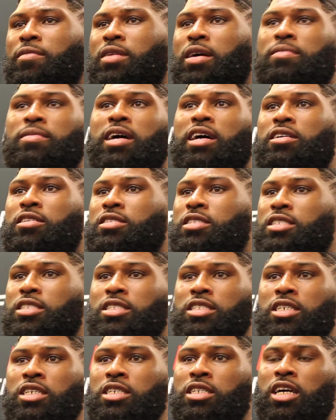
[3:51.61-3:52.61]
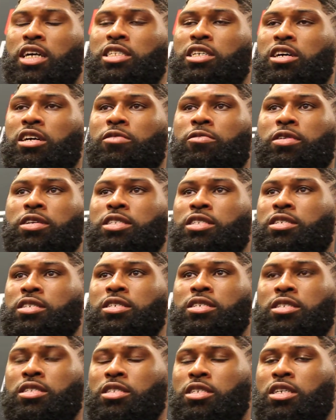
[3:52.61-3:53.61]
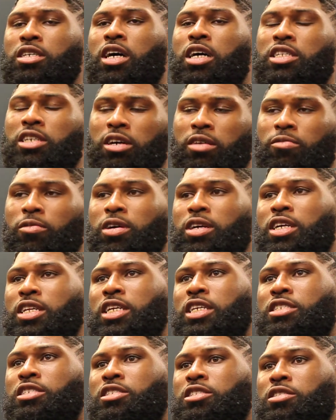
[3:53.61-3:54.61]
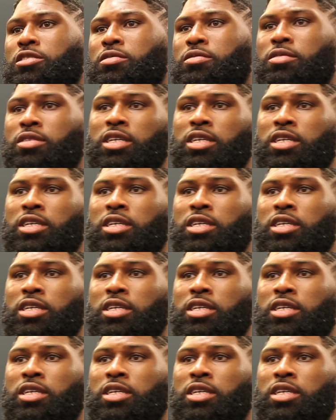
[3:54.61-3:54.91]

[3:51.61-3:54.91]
I'm not going to tell him what he needs to do.